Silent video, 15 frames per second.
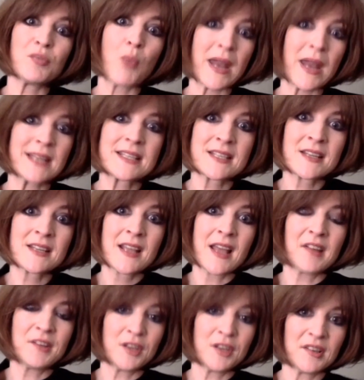went
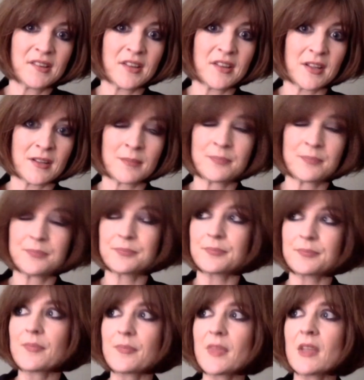as soon as the
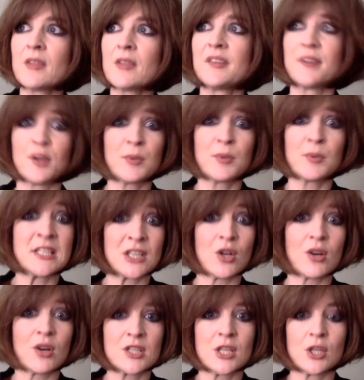south went into
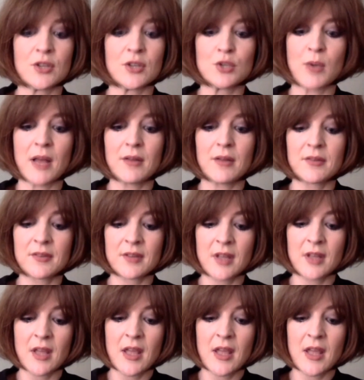lockdown on the 12th.